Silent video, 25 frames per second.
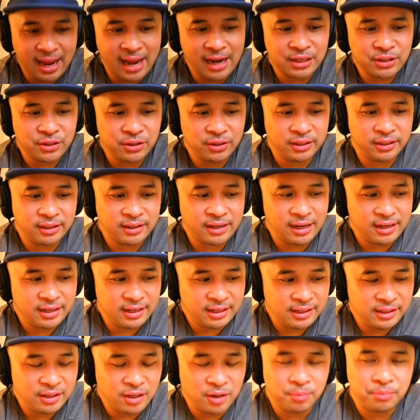actually,
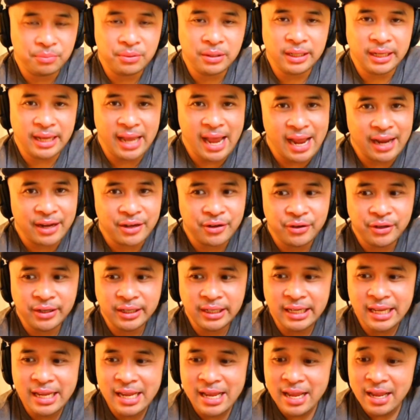you know, pretty
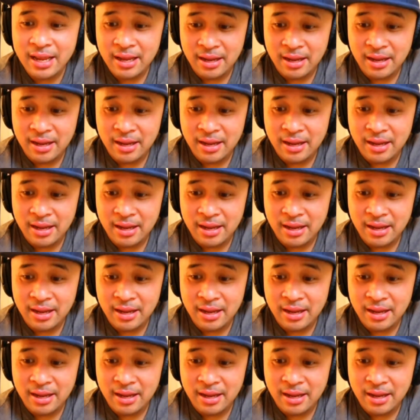accurate,